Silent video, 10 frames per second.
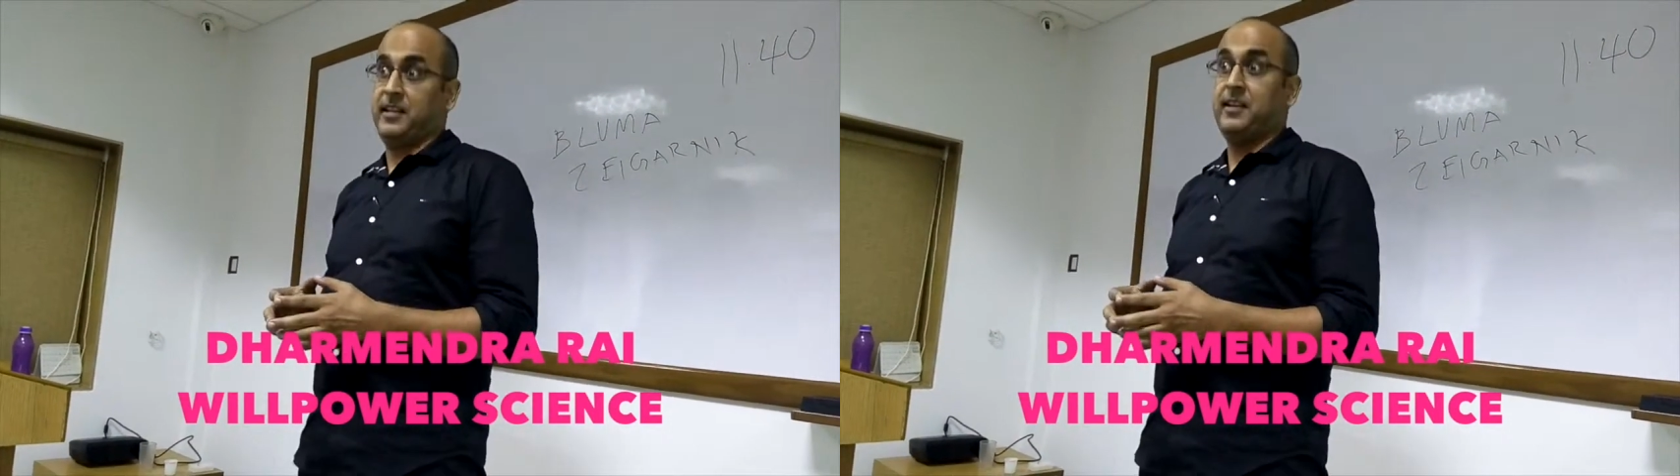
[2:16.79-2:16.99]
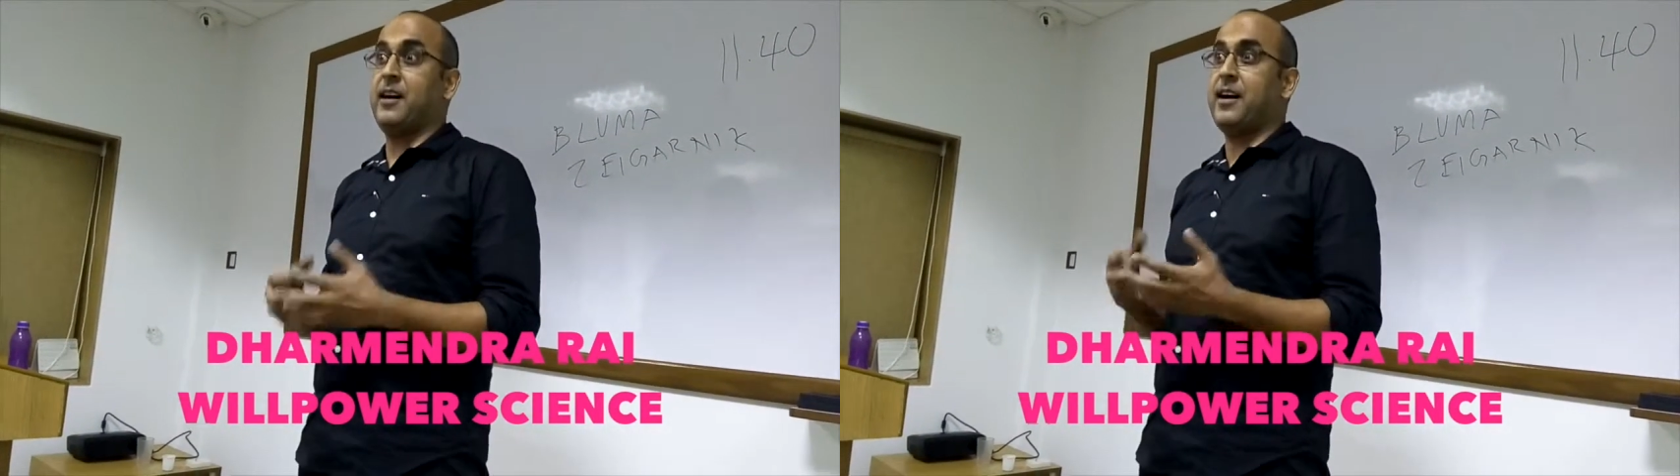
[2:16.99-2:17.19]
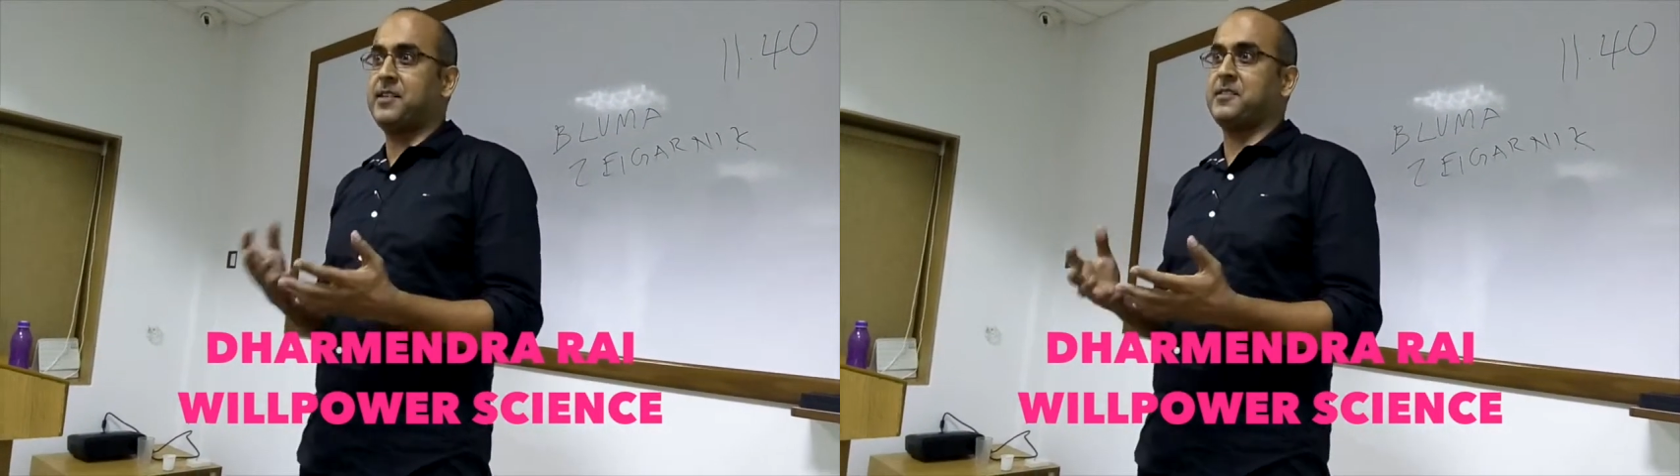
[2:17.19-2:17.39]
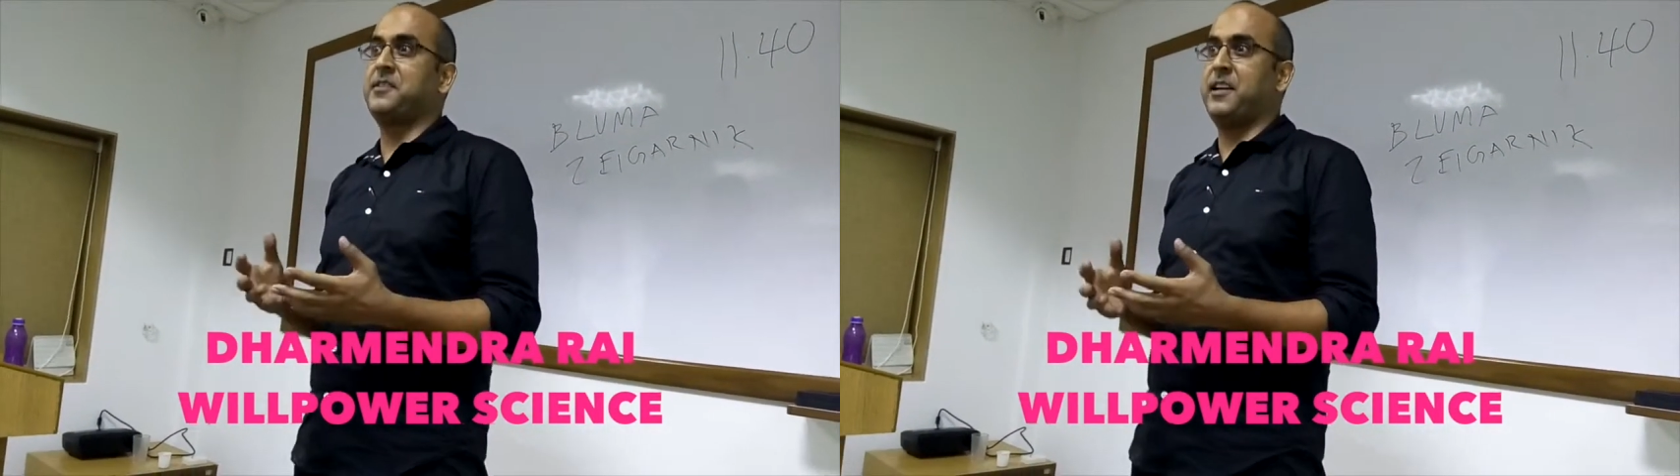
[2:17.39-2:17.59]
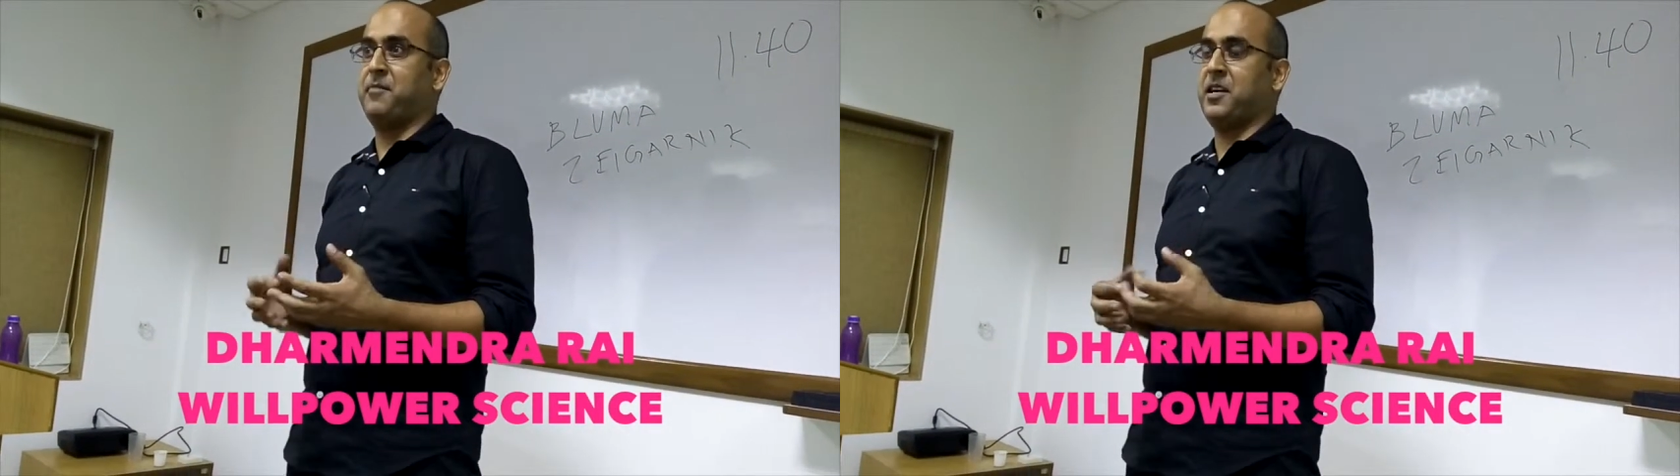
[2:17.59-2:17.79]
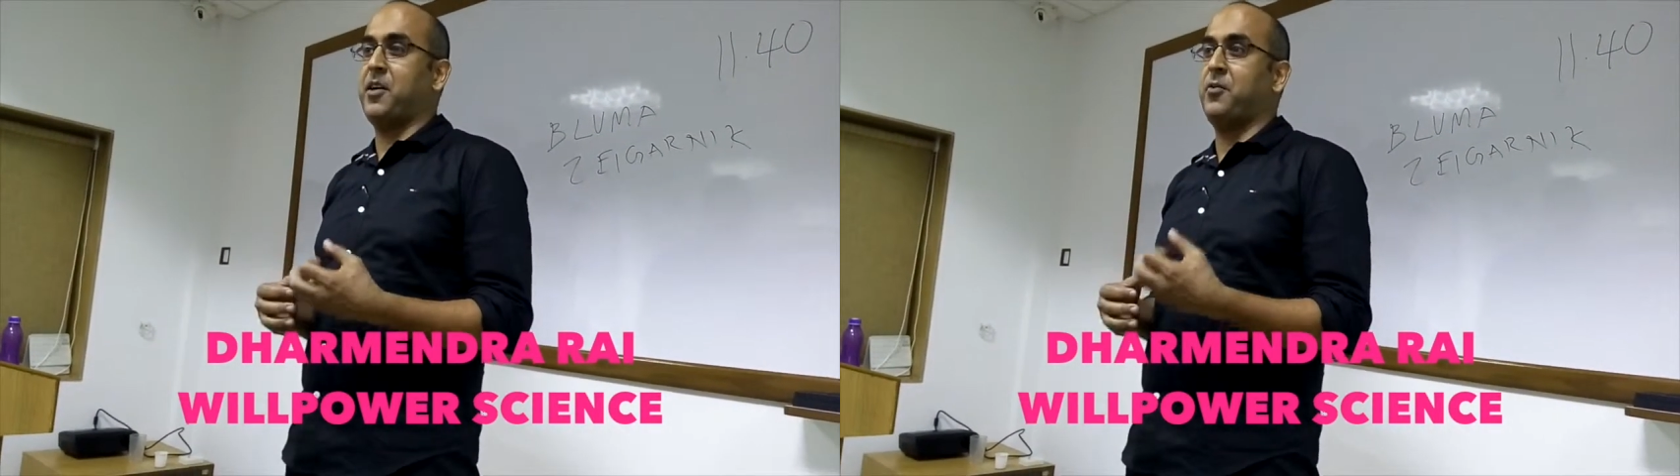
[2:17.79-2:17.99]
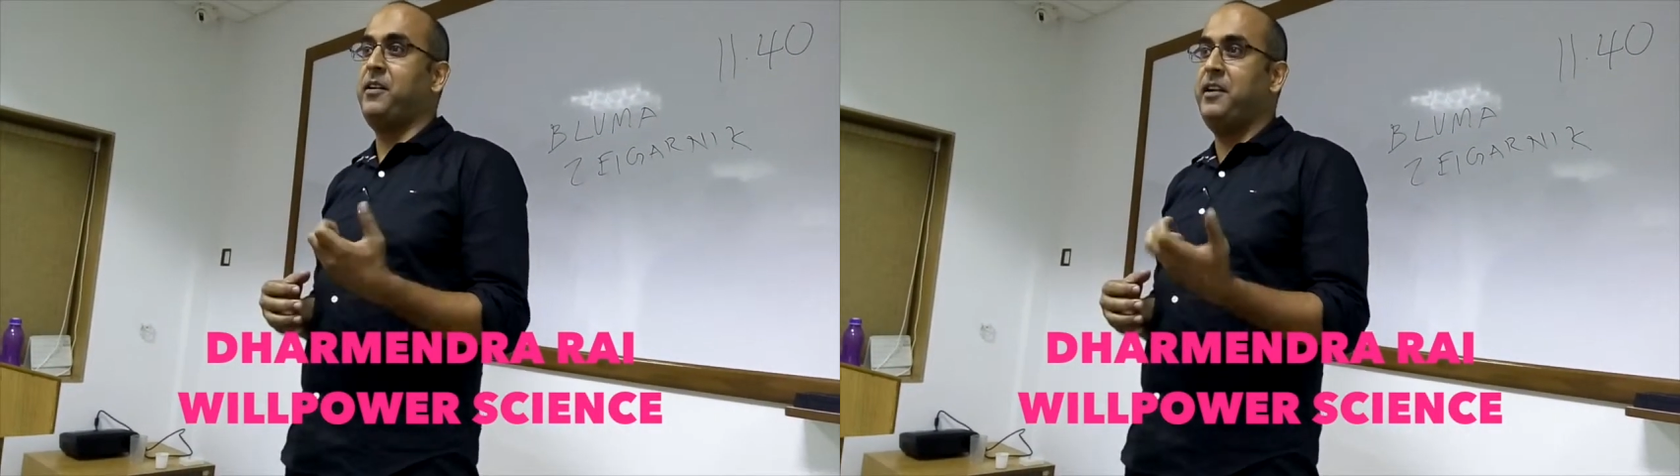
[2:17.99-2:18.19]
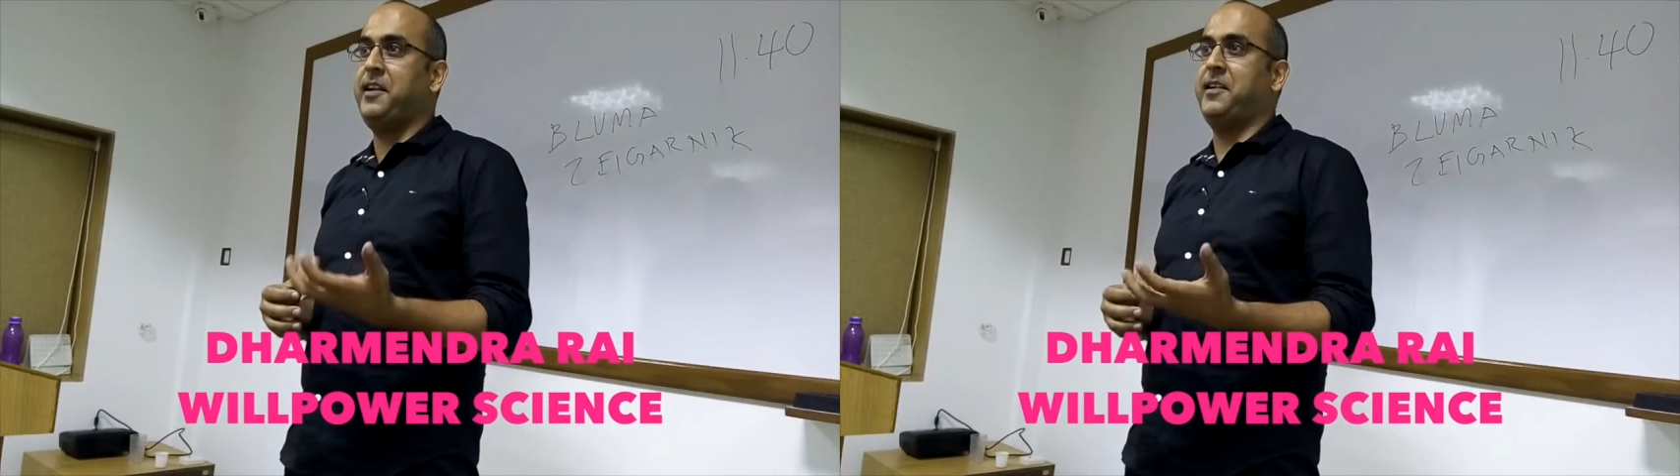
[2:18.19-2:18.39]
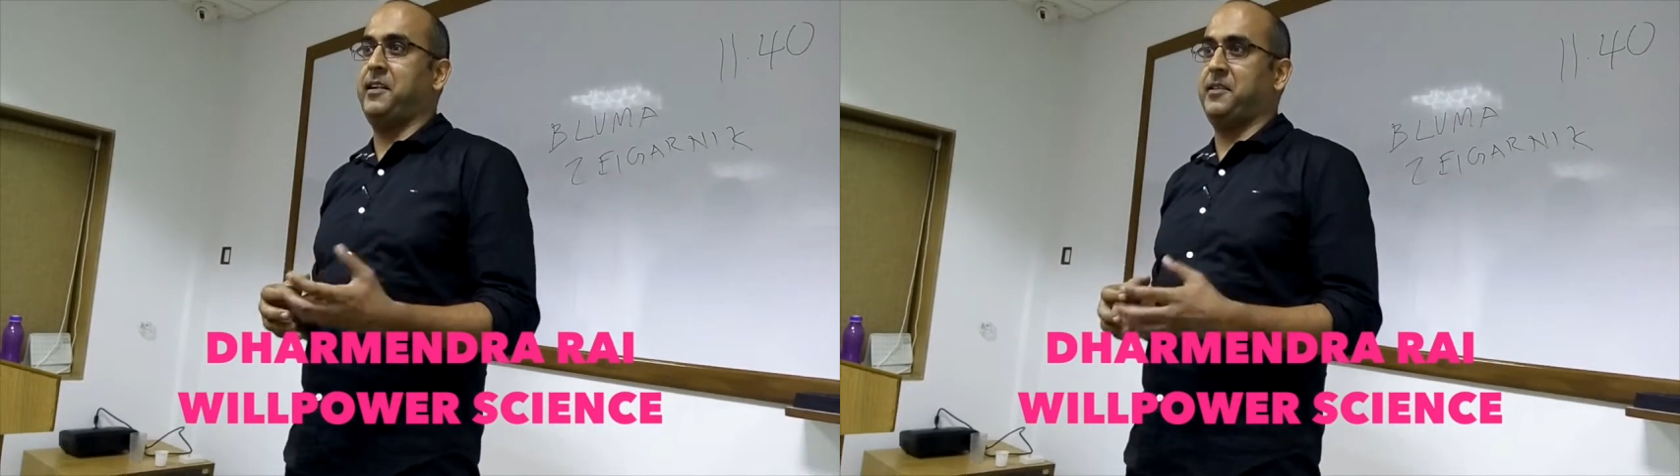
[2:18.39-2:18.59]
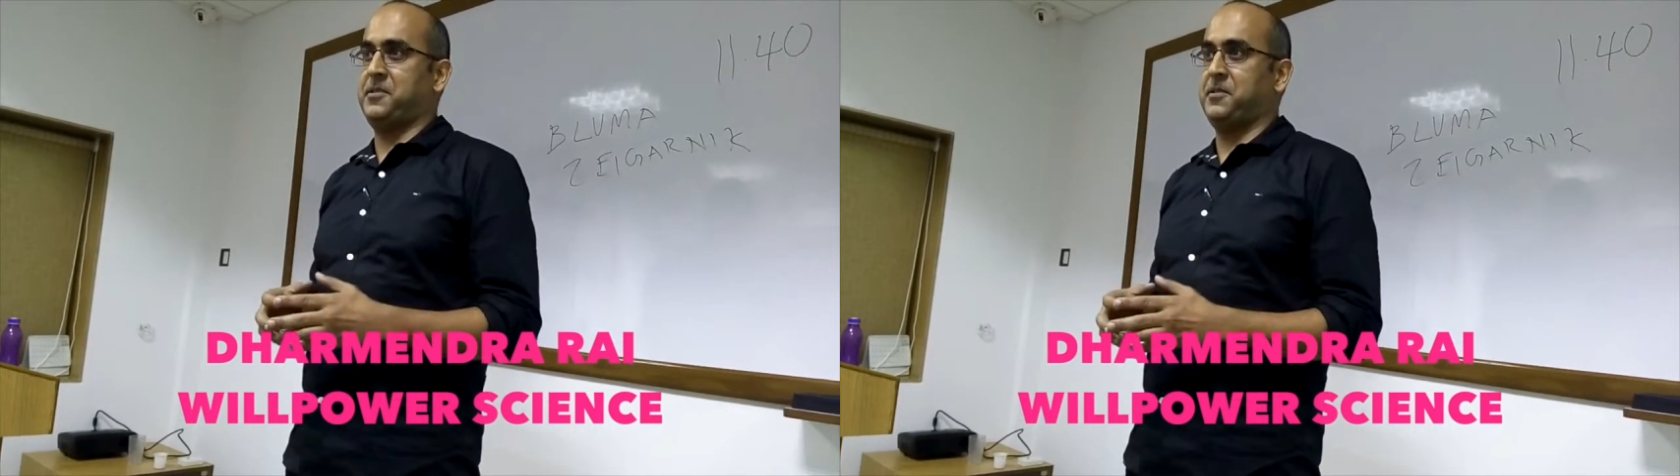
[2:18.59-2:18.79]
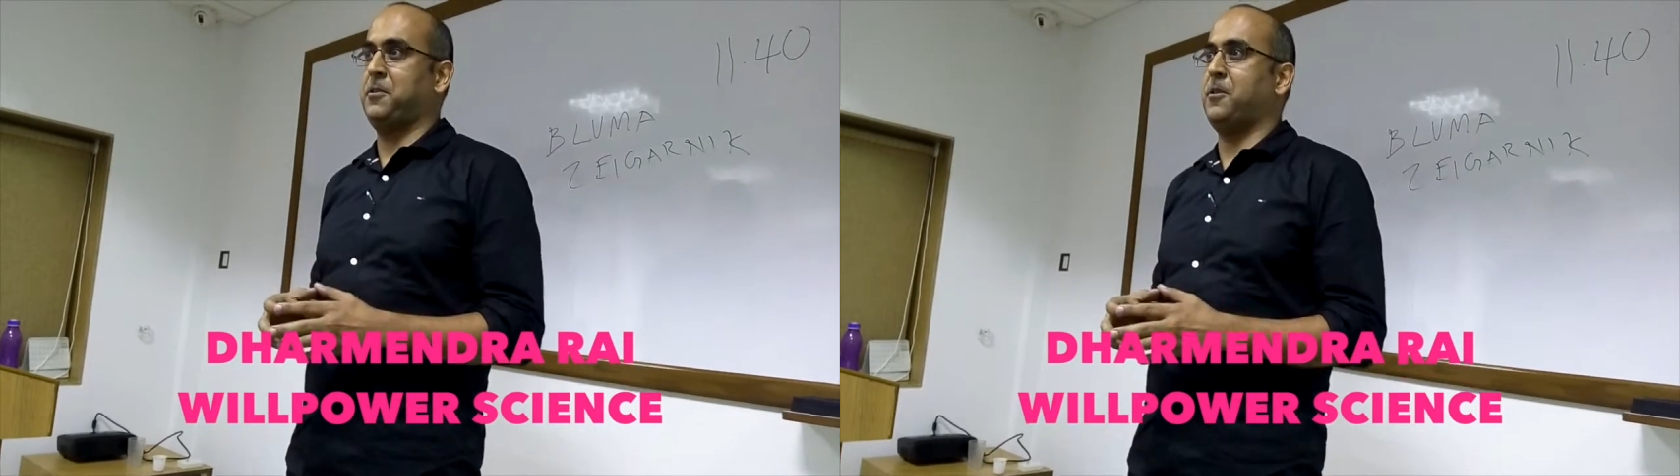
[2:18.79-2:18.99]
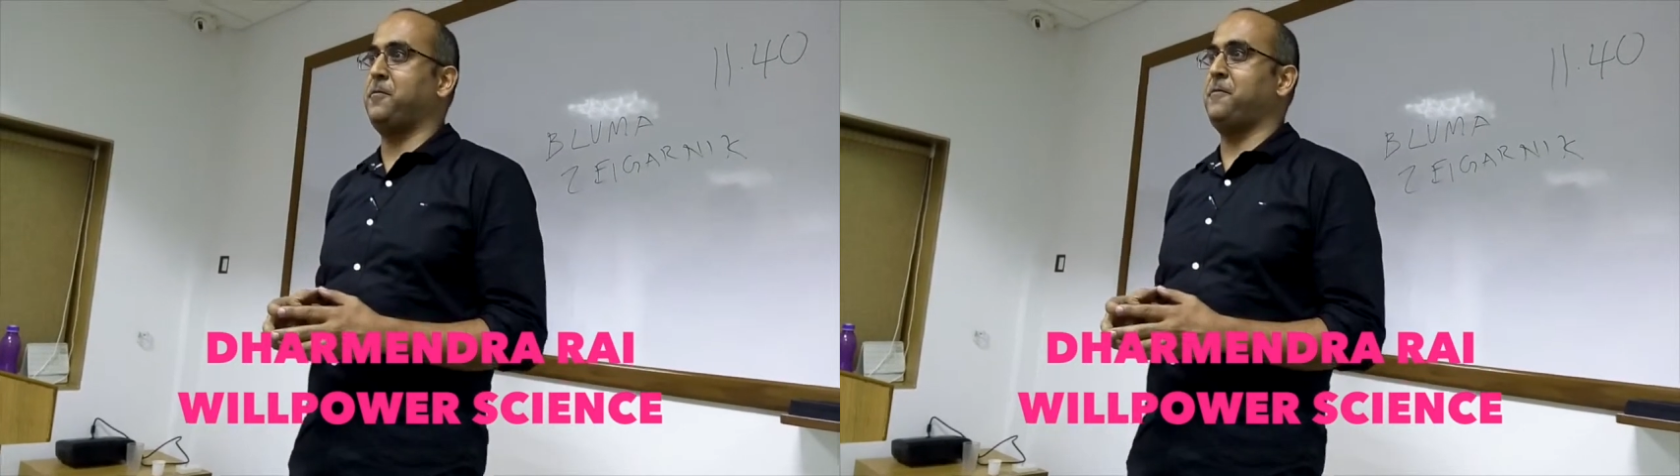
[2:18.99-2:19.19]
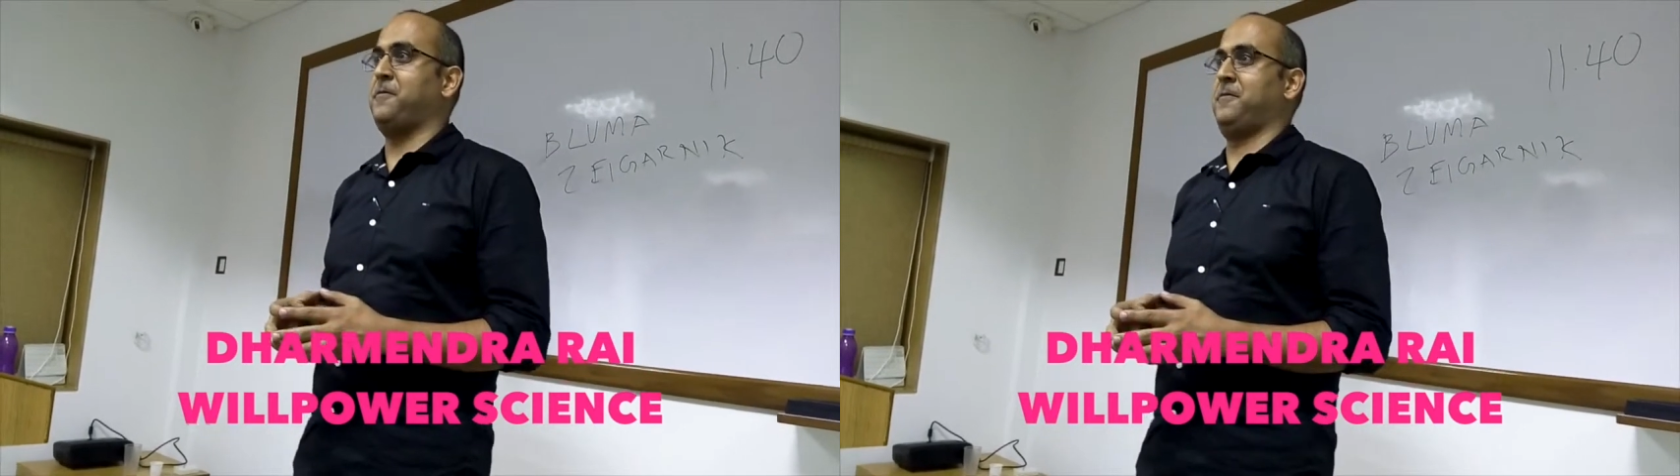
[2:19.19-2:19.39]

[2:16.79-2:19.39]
and ask them about details of